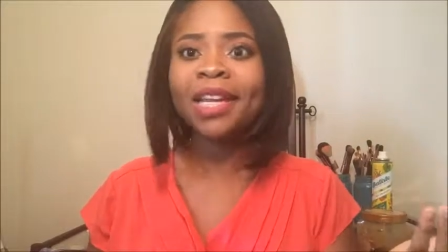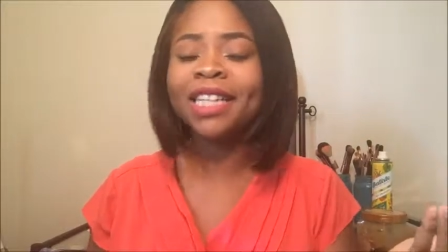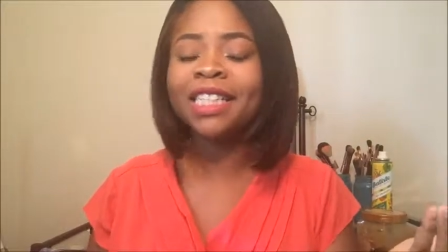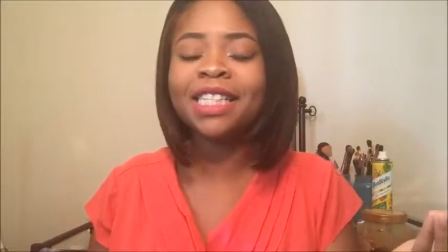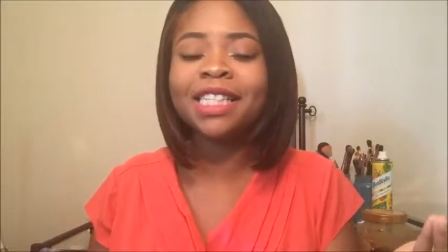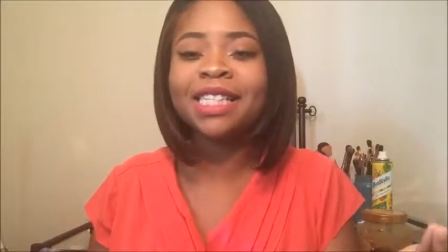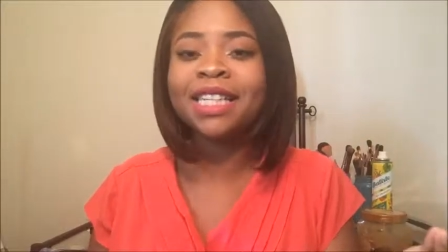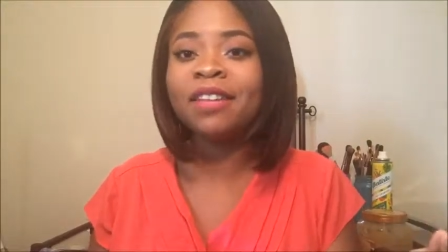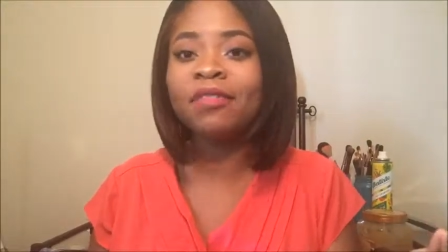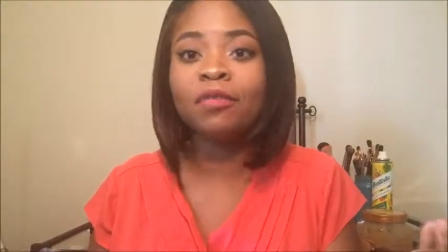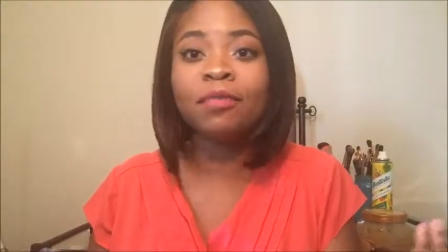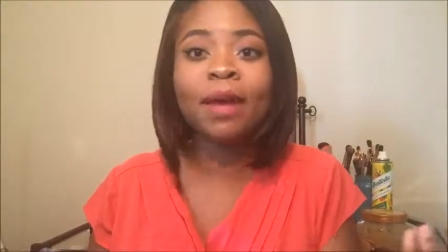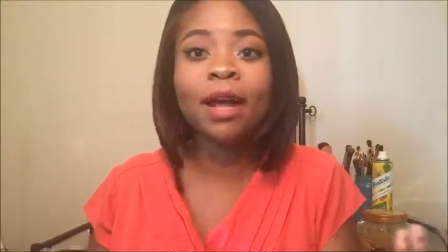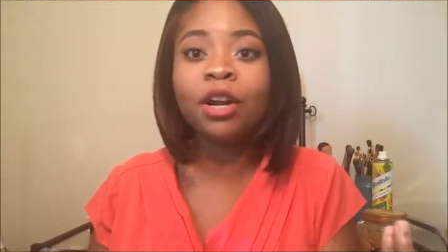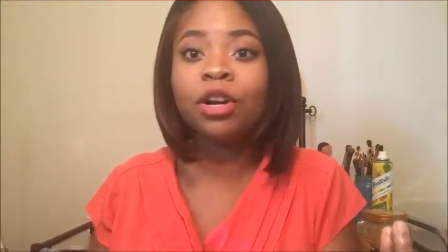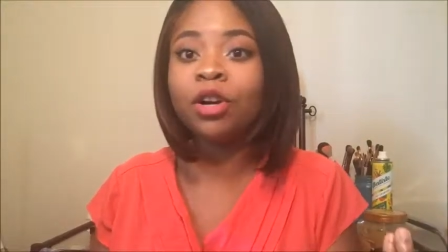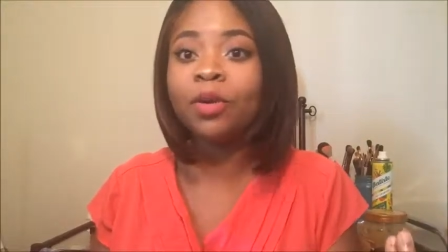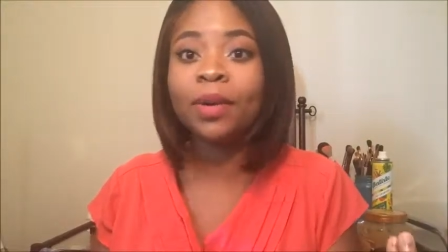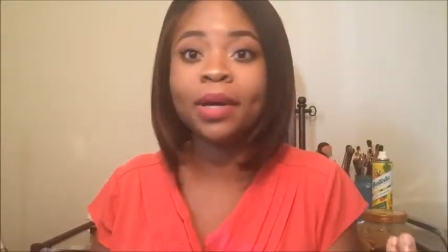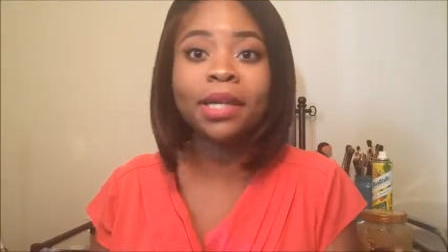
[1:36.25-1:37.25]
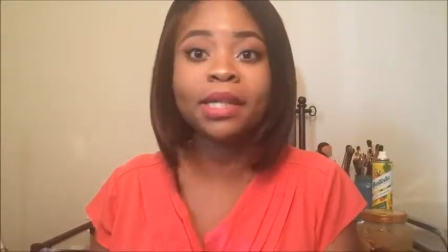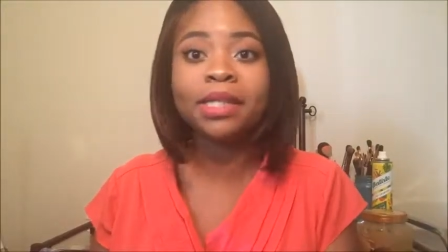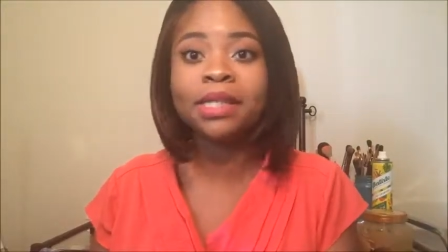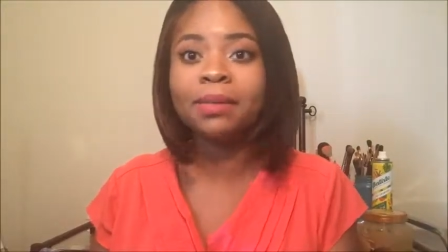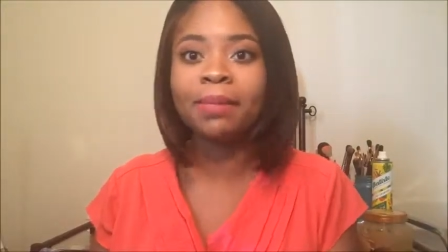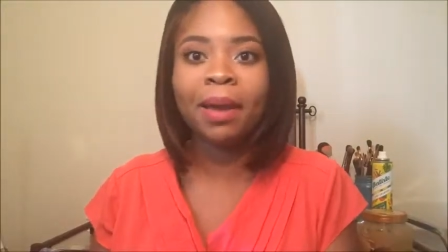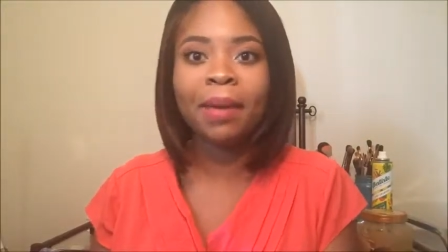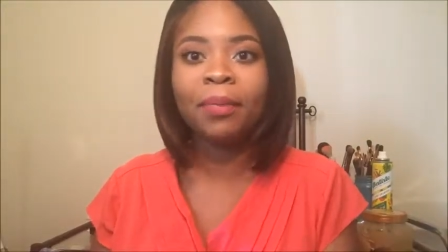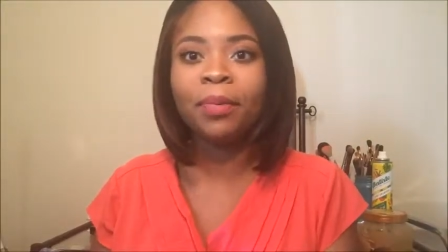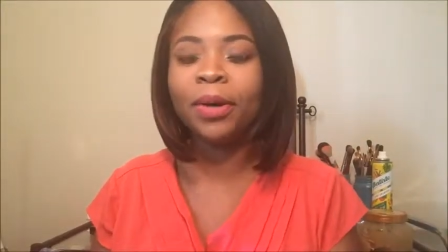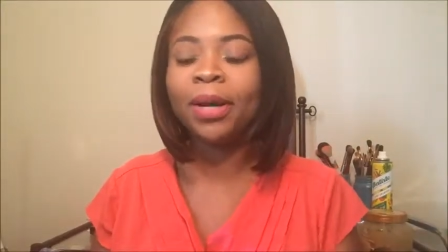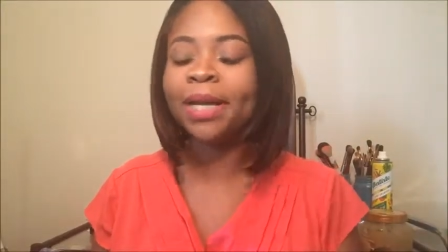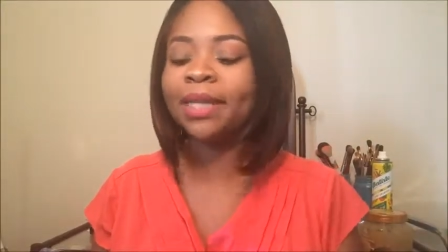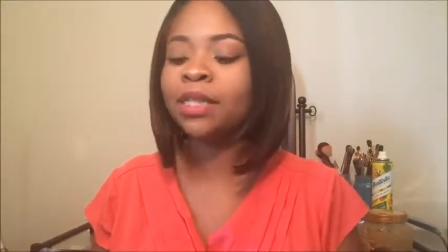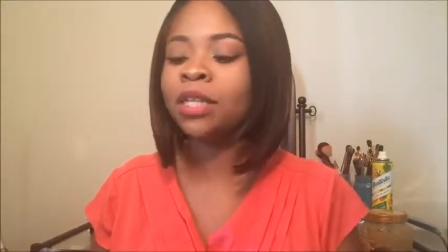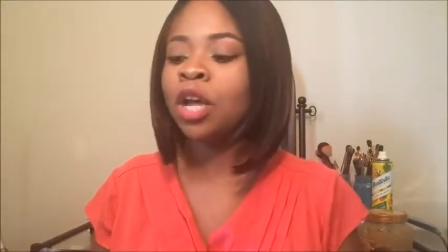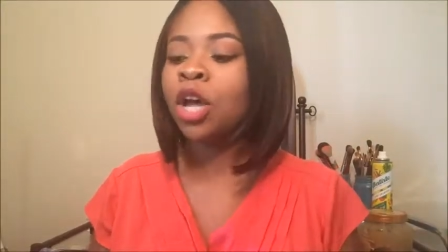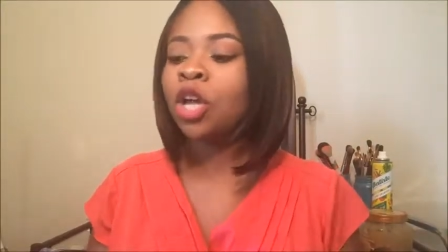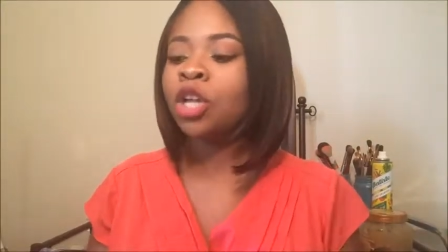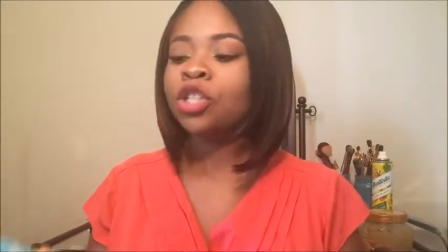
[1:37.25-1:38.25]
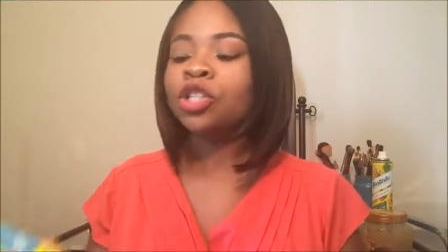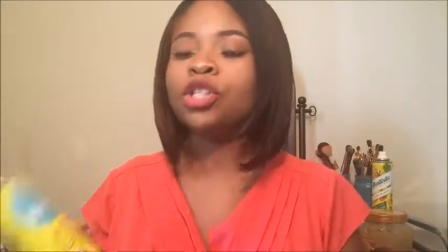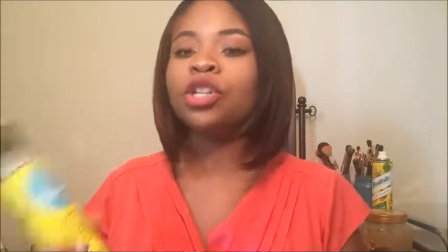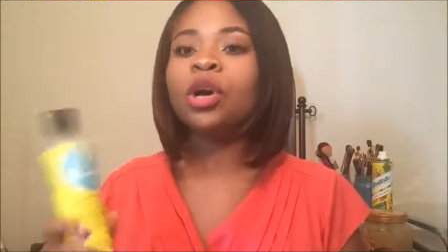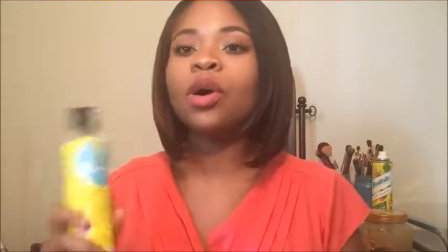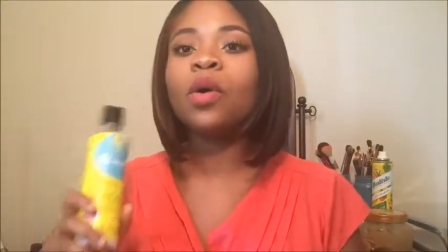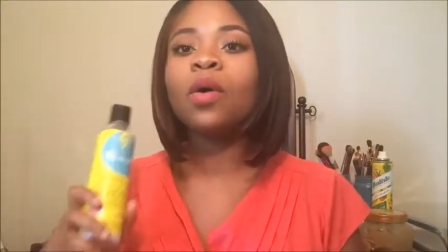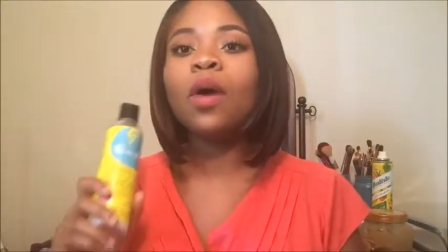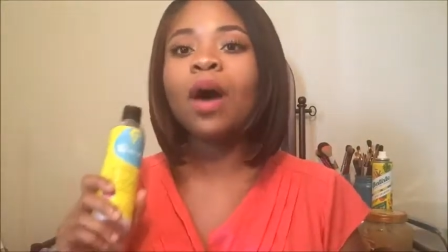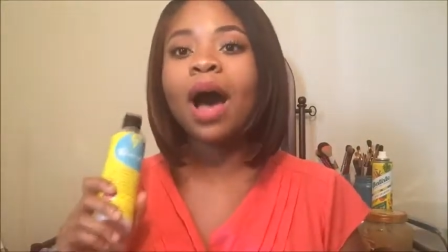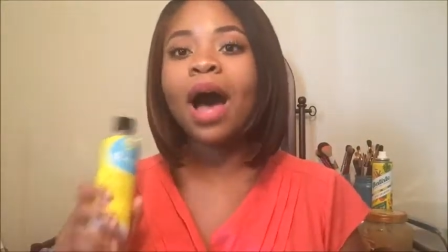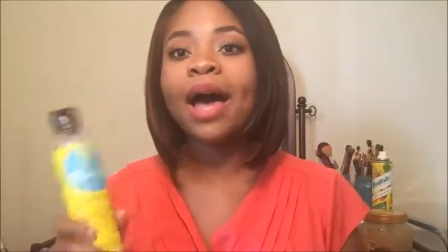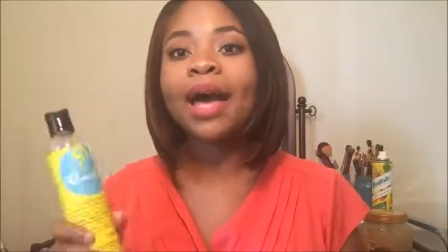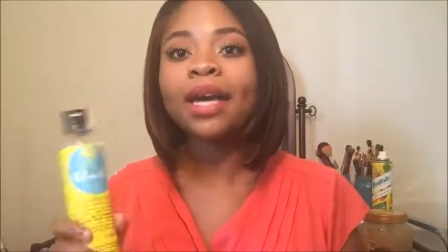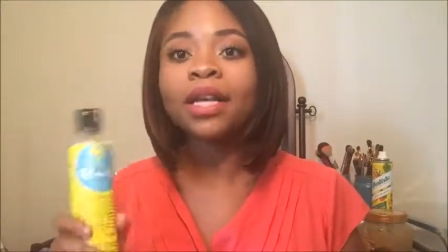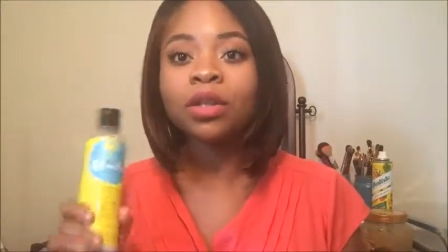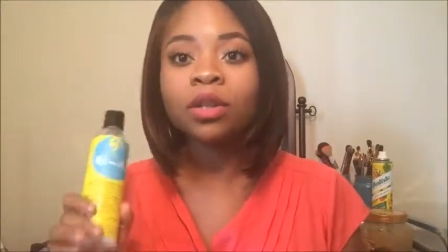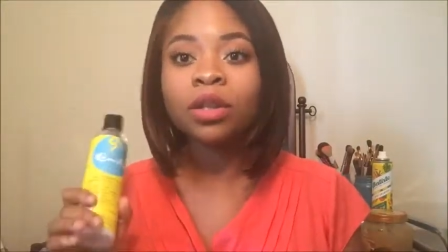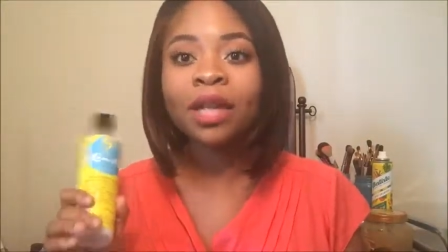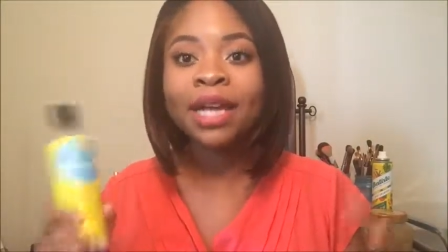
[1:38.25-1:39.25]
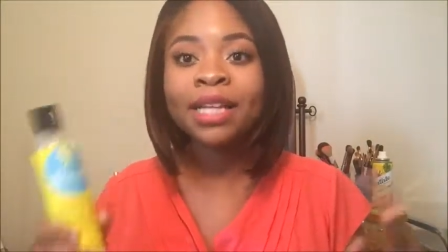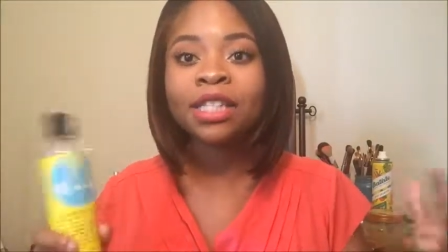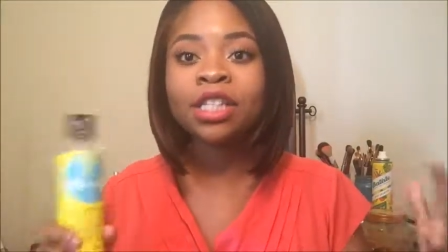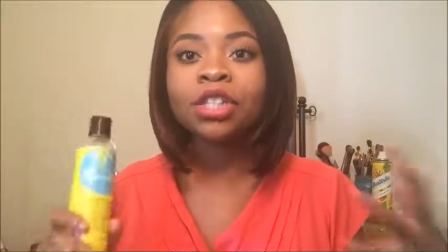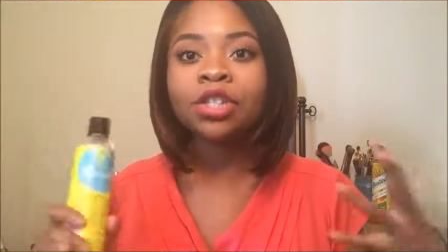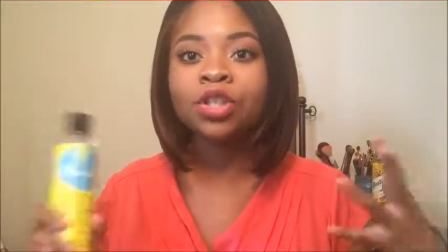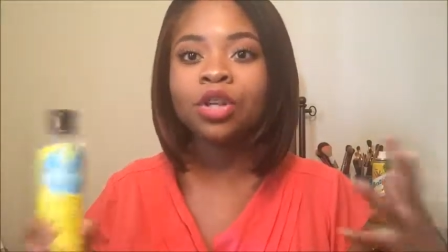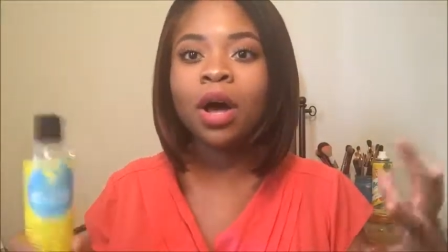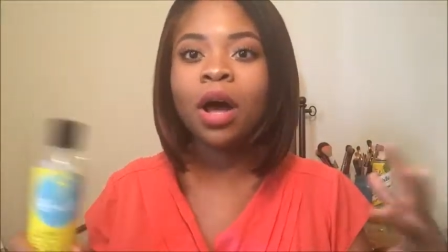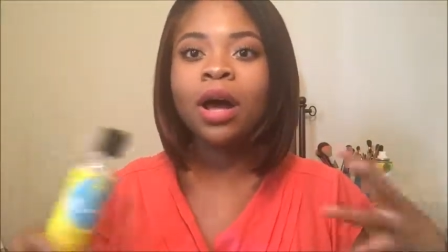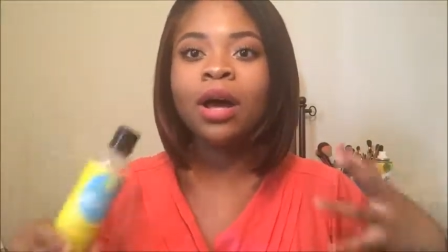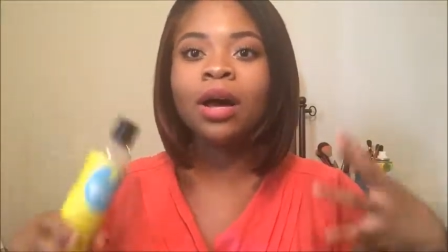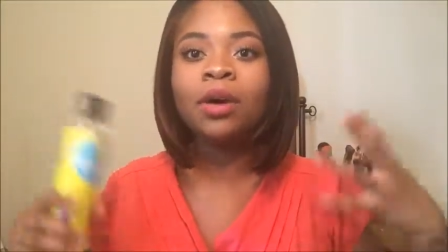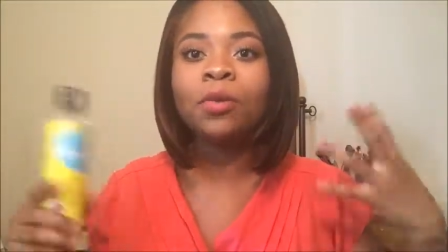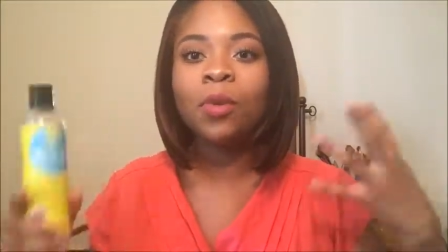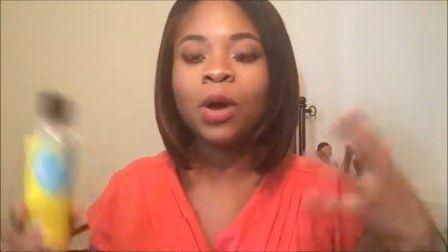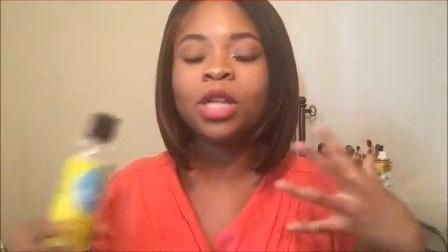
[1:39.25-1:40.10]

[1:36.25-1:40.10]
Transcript: it doesn't even matter no one can see my braids so I like to uh,